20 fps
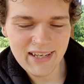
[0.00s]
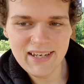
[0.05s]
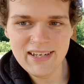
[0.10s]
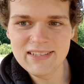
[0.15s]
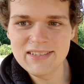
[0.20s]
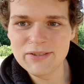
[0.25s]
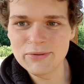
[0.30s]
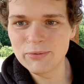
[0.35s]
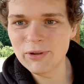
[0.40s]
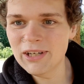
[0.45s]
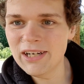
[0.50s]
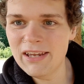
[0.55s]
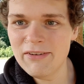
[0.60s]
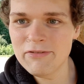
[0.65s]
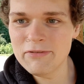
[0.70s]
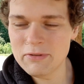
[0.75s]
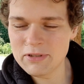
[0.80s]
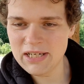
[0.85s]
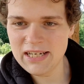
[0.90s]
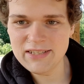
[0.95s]
to run
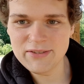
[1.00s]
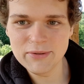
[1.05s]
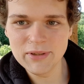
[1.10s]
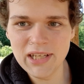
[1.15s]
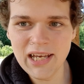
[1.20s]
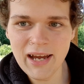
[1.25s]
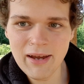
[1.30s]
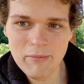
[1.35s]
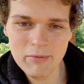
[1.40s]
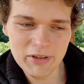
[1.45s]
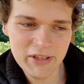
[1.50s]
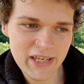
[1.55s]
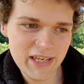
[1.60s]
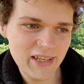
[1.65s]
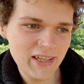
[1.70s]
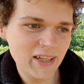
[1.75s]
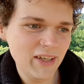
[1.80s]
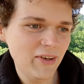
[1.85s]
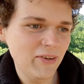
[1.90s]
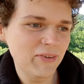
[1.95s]
FMJs reliably,
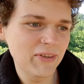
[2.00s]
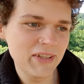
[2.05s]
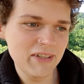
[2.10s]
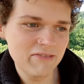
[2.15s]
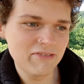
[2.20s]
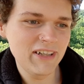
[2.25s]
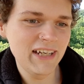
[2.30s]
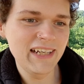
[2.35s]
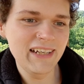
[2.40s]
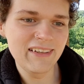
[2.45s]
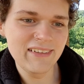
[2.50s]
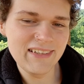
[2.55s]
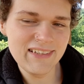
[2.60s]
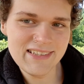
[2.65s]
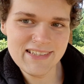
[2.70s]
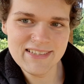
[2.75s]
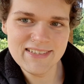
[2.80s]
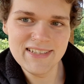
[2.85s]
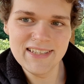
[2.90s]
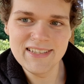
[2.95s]
only to find out that
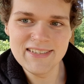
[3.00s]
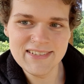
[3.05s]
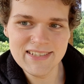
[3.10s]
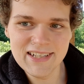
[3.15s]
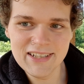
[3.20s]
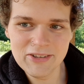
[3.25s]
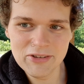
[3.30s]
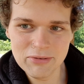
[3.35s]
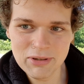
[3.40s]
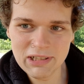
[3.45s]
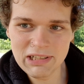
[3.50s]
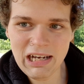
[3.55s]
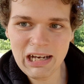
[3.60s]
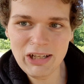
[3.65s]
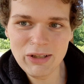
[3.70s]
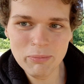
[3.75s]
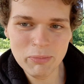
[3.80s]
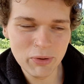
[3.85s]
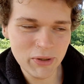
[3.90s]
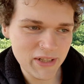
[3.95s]
this thing is not going to run hollow
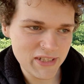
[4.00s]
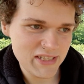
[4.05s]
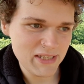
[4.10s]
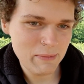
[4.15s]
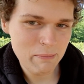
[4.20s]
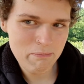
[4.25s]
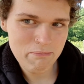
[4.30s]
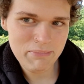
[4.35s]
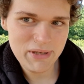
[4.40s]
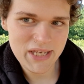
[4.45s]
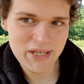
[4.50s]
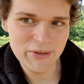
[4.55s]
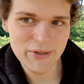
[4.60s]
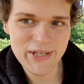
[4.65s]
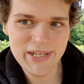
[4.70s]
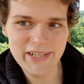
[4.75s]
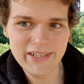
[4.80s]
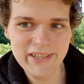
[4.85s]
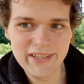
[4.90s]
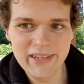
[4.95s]
points,
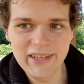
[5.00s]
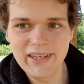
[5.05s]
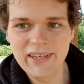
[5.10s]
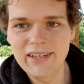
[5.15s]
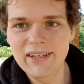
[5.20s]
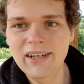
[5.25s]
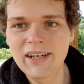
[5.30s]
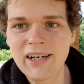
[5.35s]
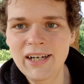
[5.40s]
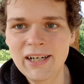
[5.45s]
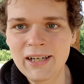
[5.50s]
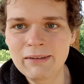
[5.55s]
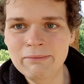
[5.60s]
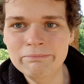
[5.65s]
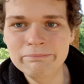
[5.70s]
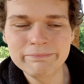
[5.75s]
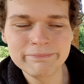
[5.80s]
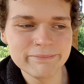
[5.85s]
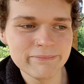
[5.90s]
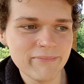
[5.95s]
period.
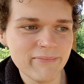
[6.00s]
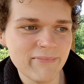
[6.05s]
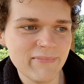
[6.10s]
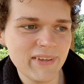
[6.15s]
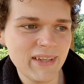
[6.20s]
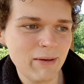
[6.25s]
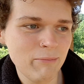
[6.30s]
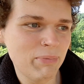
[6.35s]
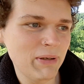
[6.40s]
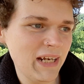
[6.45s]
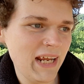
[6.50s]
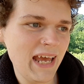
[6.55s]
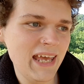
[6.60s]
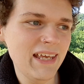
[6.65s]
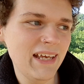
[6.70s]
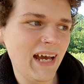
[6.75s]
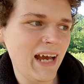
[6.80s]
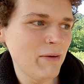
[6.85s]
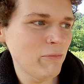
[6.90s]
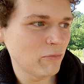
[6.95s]
But
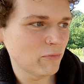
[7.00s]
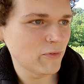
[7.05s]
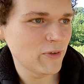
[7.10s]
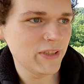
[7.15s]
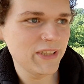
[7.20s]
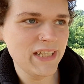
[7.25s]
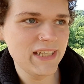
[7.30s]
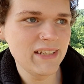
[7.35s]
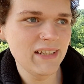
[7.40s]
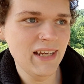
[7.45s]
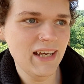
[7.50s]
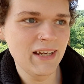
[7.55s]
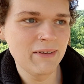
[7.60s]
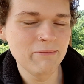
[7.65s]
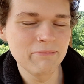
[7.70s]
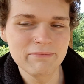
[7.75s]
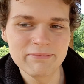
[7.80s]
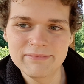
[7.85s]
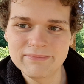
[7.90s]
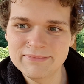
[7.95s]

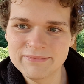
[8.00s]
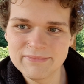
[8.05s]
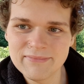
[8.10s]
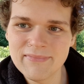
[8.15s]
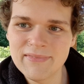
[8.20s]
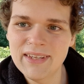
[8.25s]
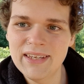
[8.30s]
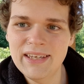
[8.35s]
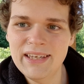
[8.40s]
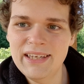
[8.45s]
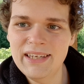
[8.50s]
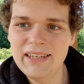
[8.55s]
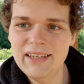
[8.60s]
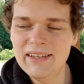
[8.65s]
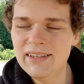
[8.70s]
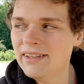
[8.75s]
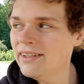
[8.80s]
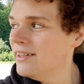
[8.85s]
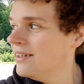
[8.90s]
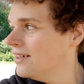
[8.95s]
I'm
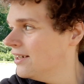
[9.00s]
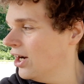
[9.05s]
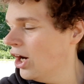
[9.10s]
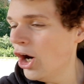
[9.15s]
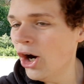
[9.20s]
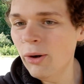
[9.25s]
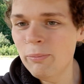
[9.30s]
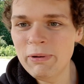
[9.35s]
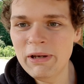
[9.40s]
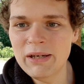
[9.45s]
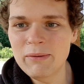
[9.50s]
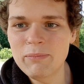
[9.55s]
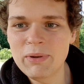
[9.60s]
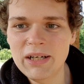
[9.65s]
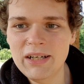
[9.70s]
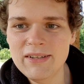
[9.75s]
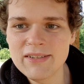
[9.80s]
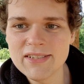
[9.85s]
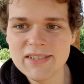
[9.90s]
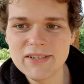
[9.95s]
hoping, but
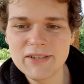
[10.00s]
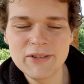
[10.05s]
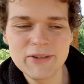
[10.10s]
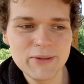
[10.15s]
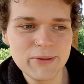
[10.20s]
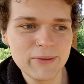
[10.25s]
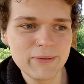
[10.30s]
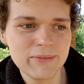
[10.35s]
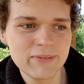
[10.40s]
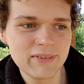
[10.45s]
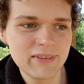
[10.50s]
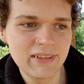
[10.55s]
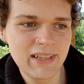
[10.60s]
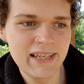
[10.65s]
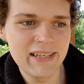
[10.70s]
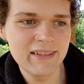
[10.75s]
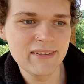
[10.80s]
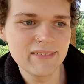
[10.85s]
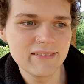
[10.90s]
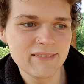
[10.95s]
also, I'm
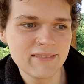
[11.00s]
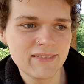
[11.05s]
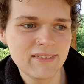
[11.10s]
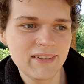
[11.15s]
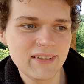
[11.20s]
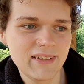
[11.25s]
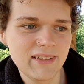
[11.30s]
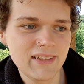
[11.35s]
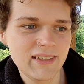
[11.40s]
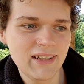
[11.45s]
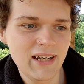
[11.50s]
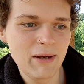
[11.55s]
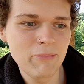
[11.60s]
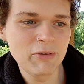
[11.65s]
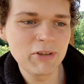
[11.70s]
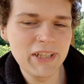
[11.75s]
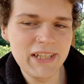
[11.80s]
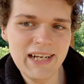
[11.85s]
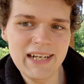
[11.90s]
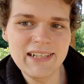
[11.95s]

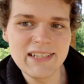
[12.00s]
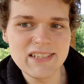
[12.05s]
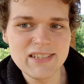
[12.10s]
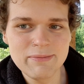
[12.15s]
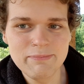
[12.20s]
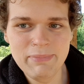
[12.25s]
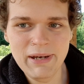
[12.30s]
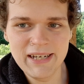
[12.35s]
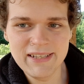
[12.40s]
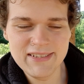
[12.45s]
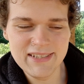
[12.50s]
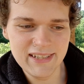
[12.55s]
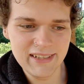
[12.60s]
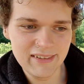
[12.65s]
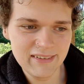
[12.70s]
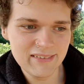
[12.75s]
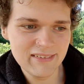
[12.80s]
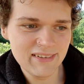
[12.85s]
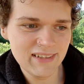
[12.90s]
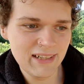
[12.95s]
really not
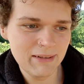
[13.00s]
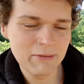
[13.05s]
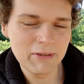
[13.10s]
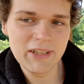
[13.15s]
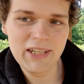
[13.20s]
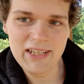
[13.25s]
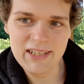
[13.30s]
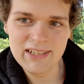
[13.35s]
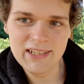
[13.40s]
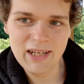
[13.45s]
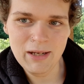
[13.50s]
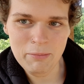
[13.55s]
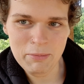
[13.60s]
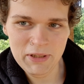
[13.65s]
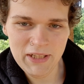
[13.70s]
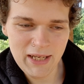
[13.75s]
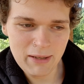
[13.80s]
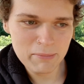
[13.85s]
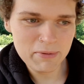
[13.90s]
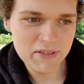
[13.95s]
expecting that I'm going to end up in
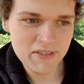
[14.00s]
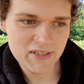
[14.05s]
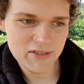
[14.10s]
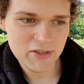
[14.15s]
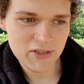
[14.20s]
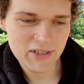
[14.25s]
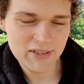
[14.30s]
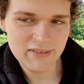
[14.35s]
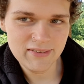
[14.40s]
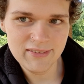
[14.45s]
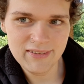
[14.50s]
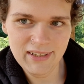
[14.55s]
that position.